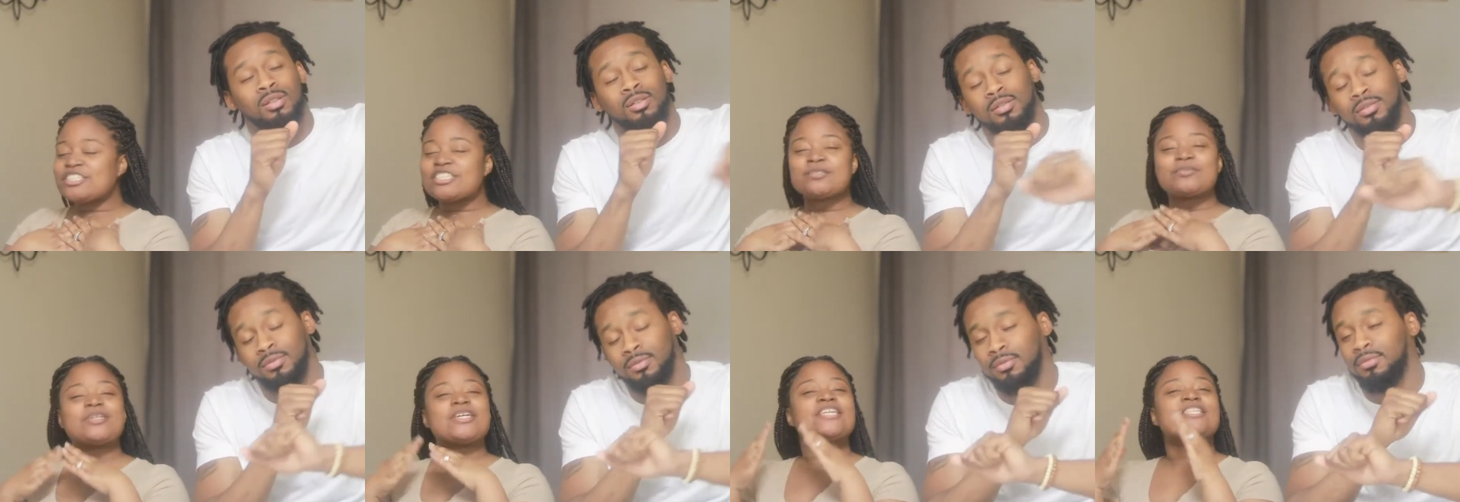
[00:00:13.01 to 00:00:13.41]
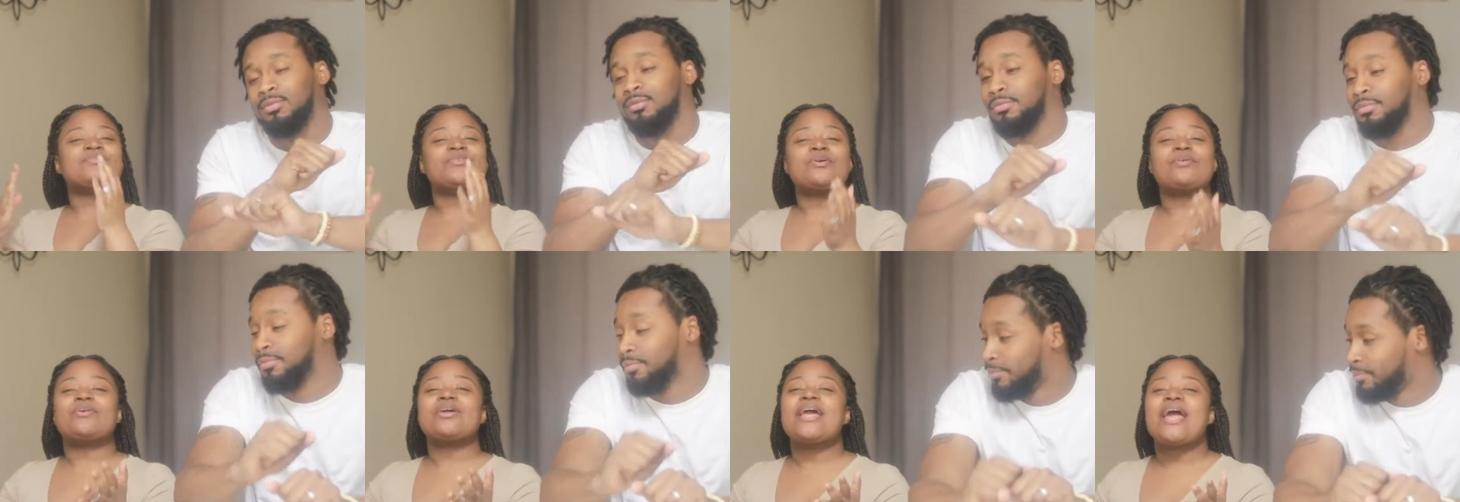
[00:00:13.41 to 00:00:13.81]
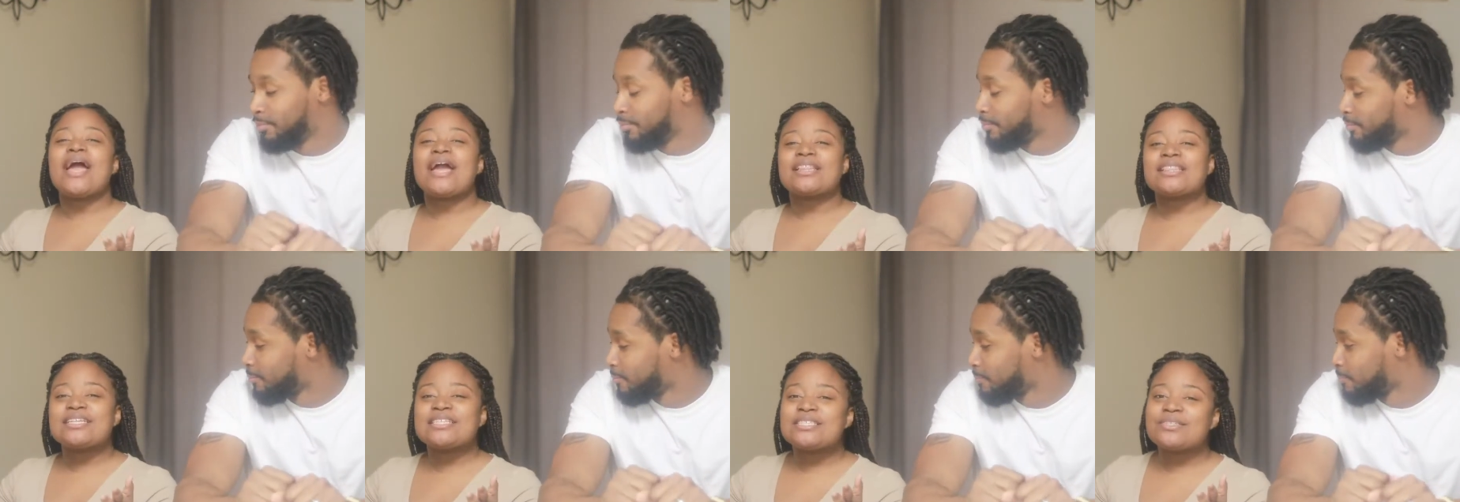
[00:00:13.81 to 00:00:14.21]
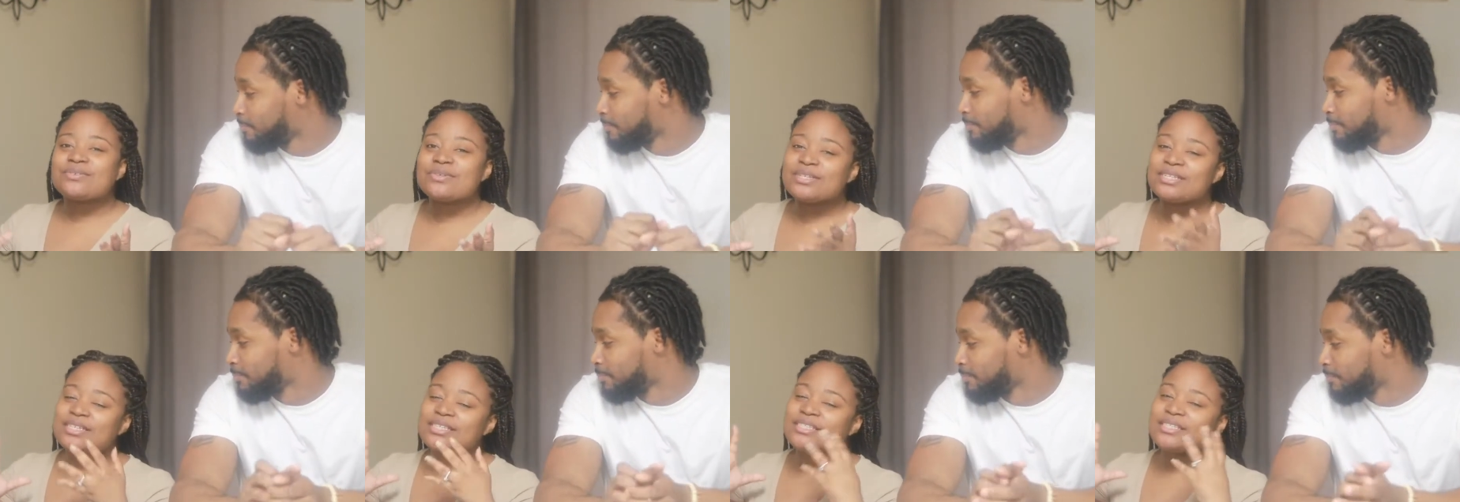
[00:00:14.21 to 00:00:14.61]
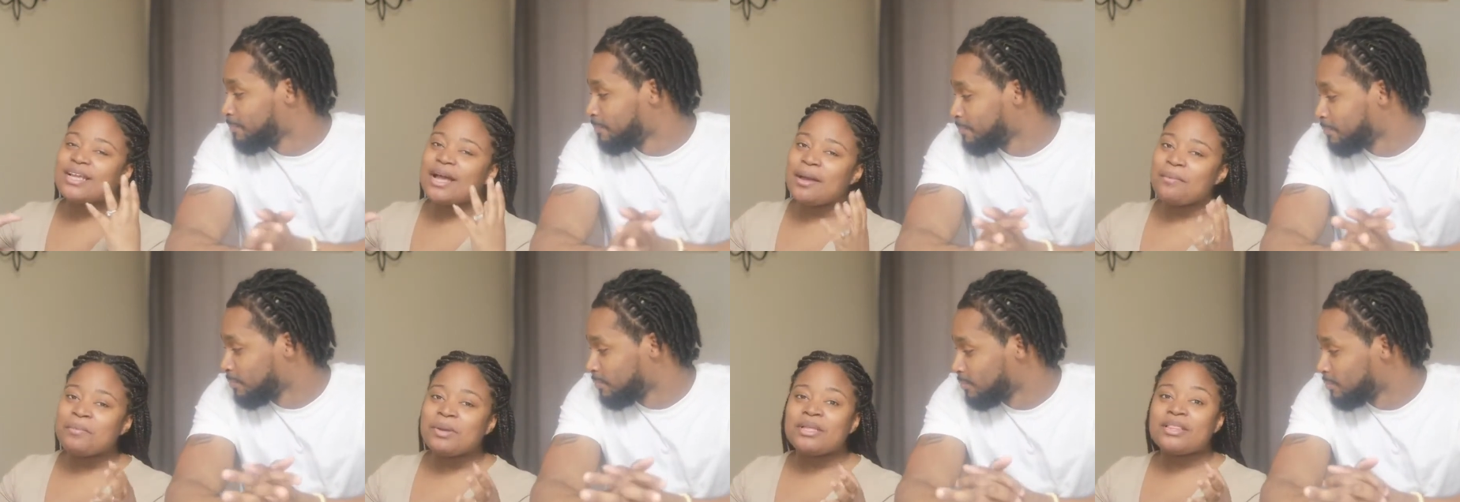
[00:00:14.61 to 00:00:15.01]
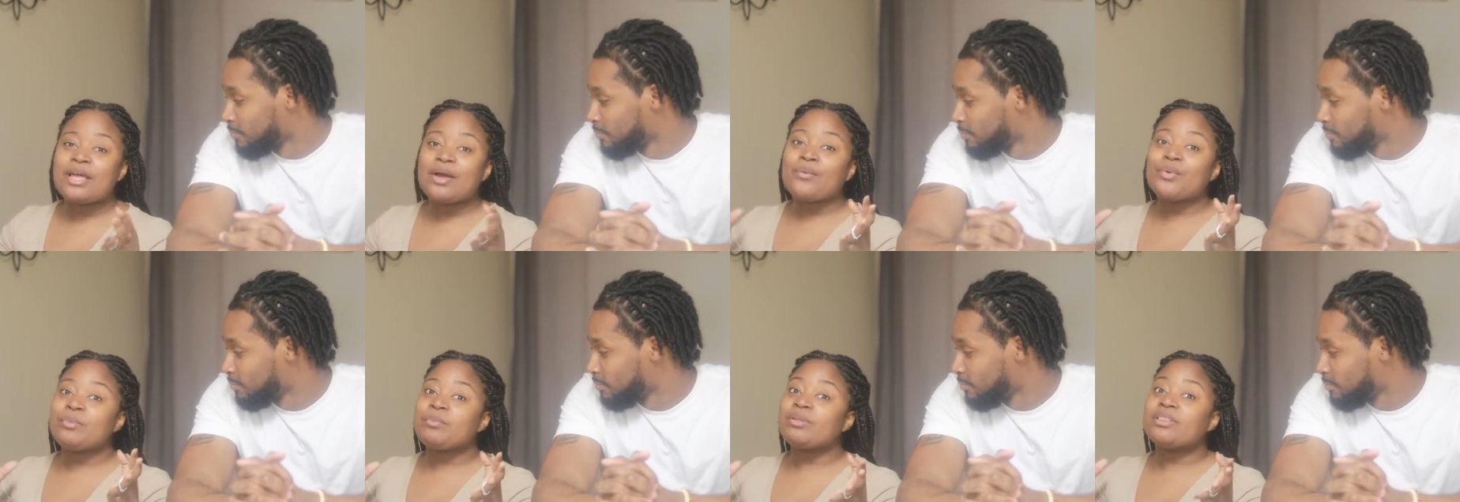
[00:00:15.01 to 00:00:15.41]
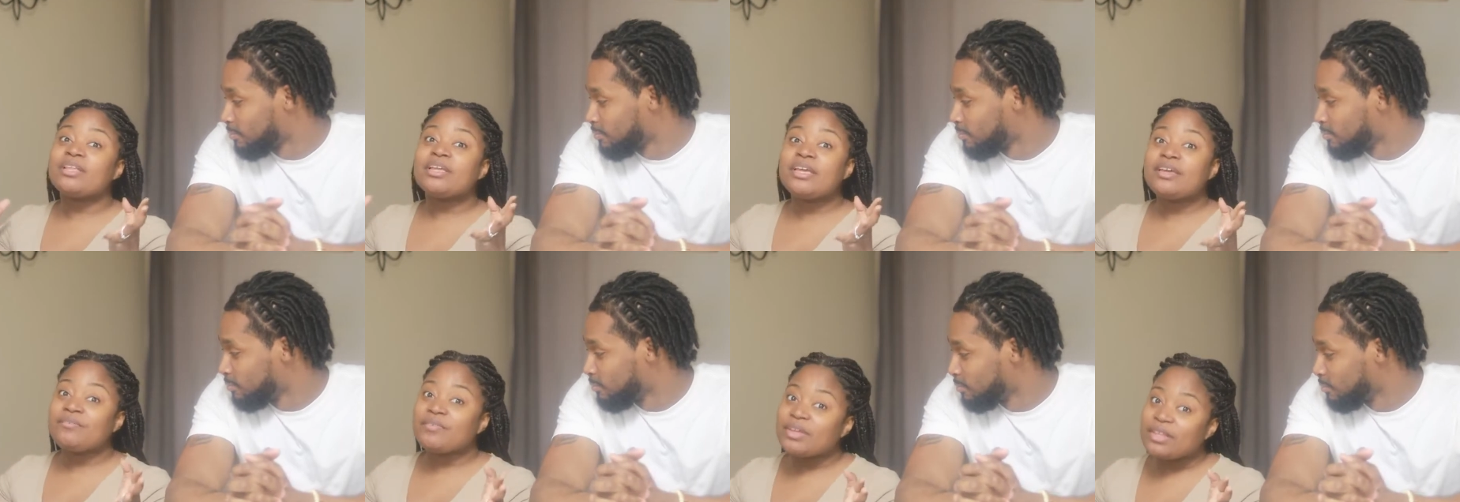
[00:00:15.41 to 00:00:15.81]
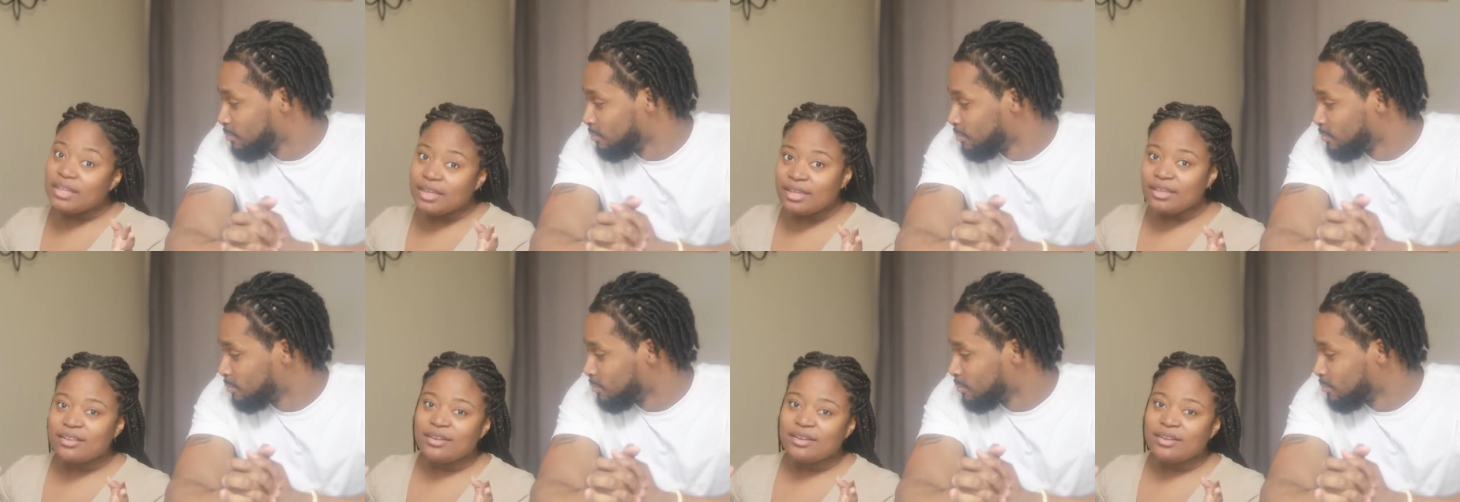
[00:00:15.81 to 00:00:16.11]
Speaker 1: just because we're reacting to it does not mean that we believe in it,